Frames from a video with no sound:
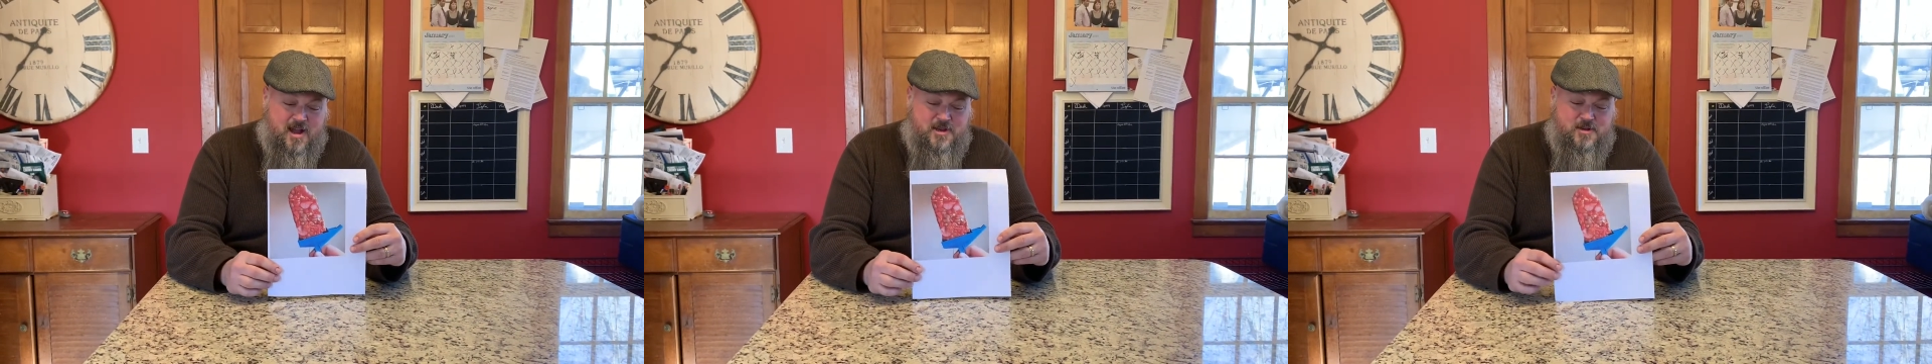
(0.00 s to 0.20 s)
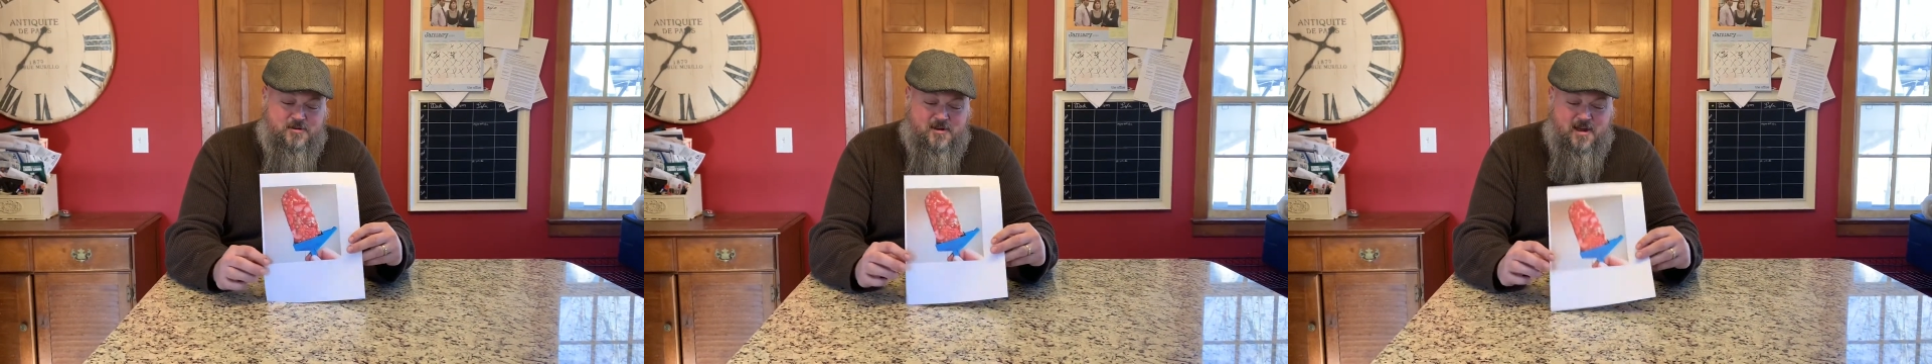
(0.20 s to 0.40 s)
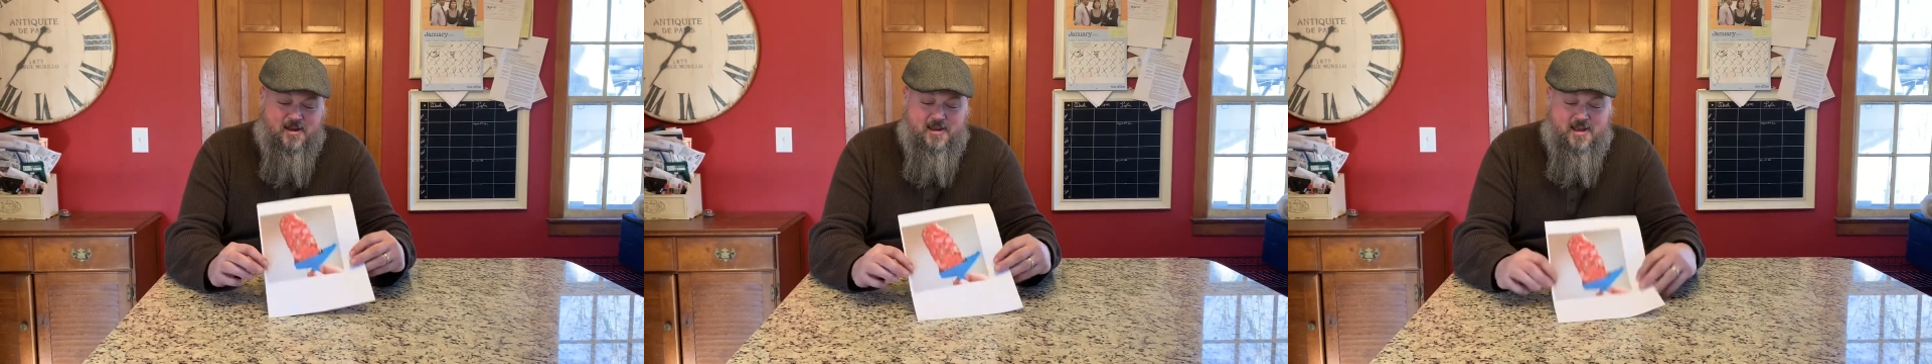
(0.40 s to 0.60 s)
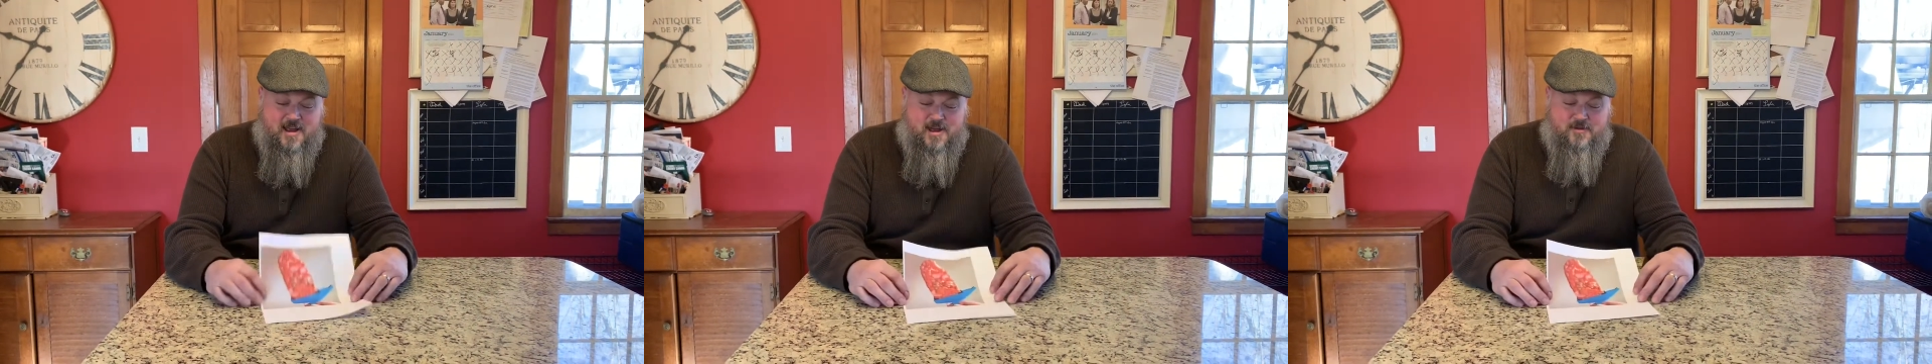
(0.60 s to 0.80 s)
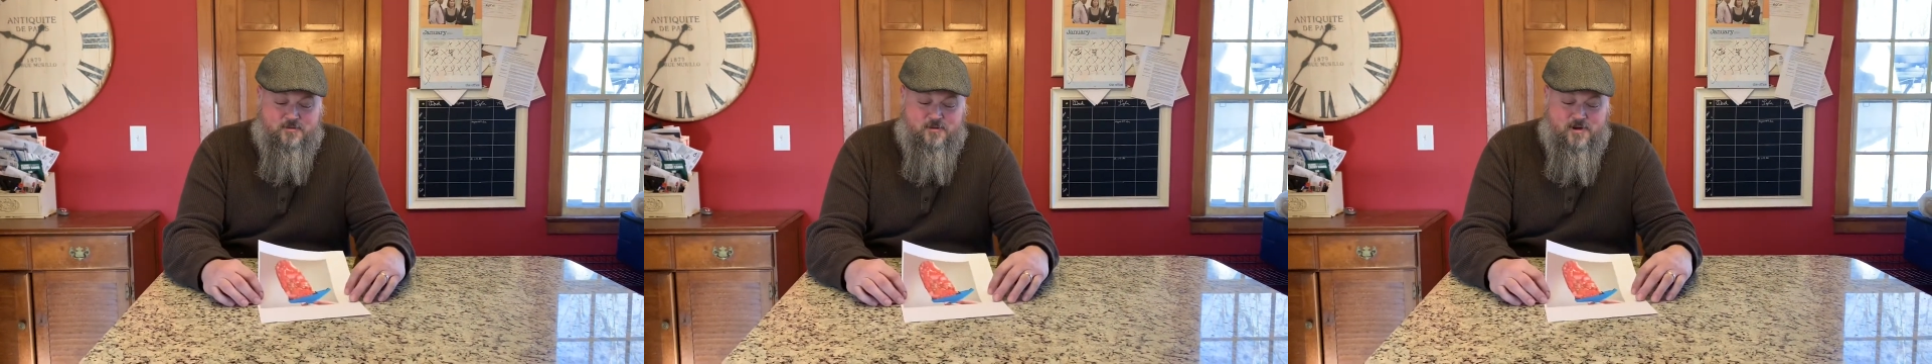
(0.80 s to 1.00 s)
do not,
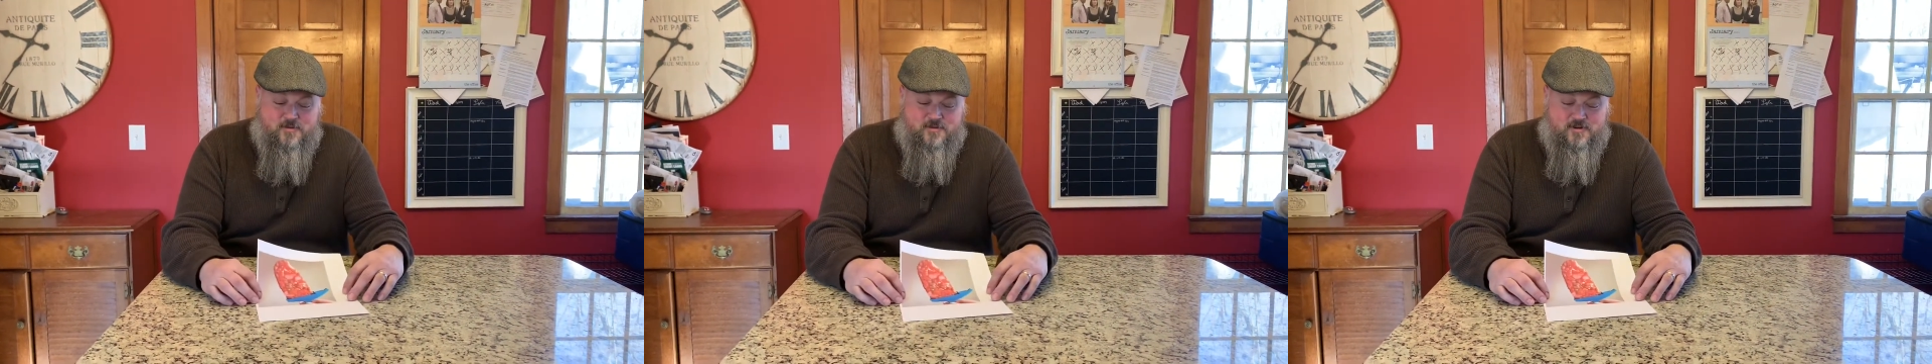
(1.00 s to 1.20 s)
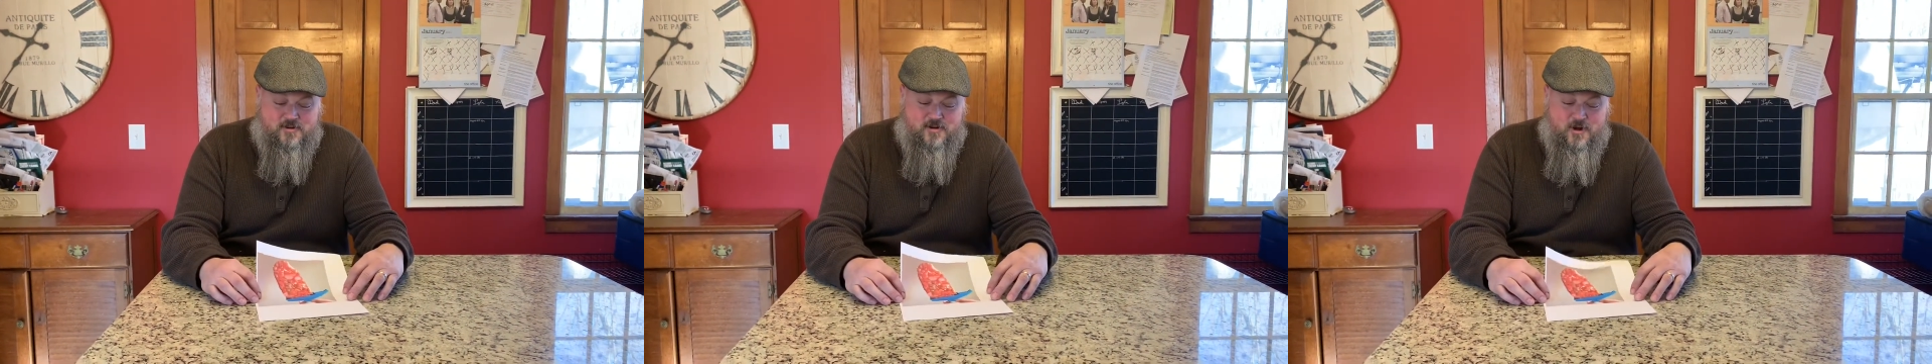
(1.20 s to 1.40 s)
however,